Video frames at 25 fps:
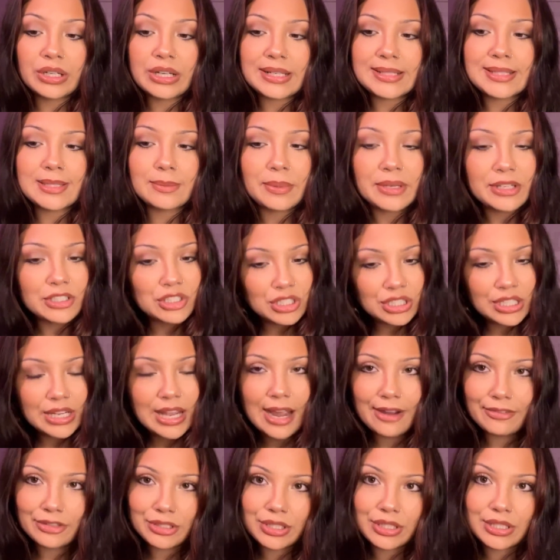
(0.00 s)
especially
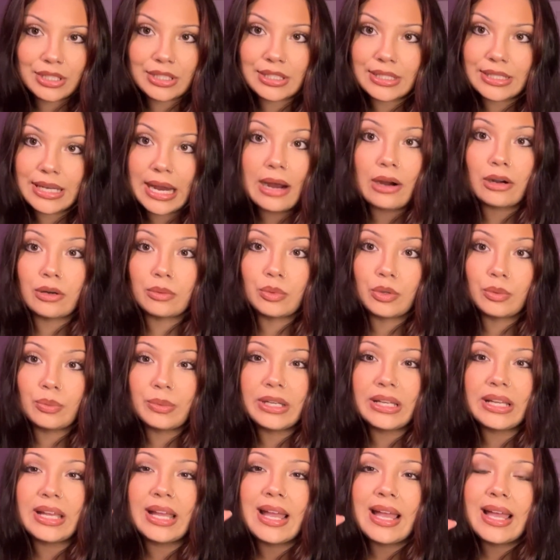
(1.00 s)
after this tower
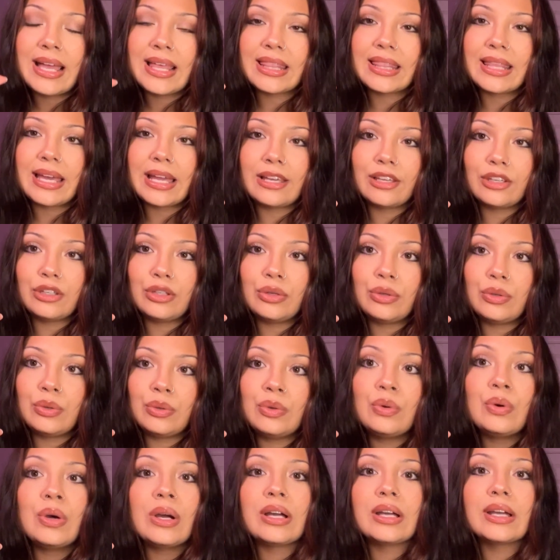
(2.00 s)
moment, that
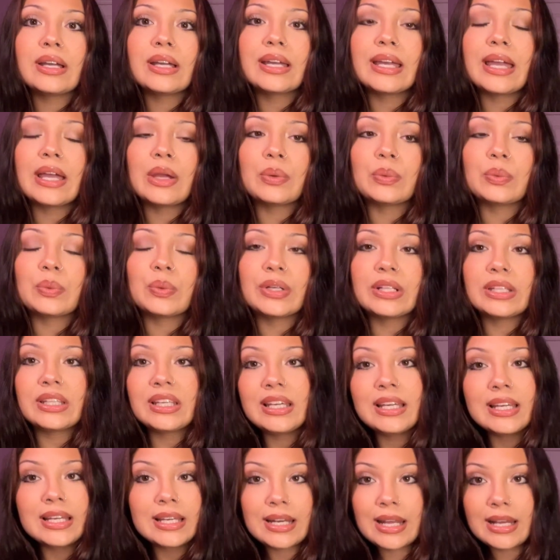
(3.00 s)
you get really
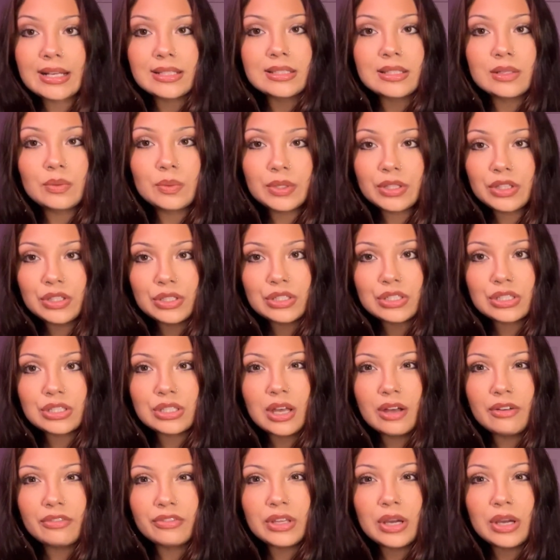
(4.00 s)
connected with yourself.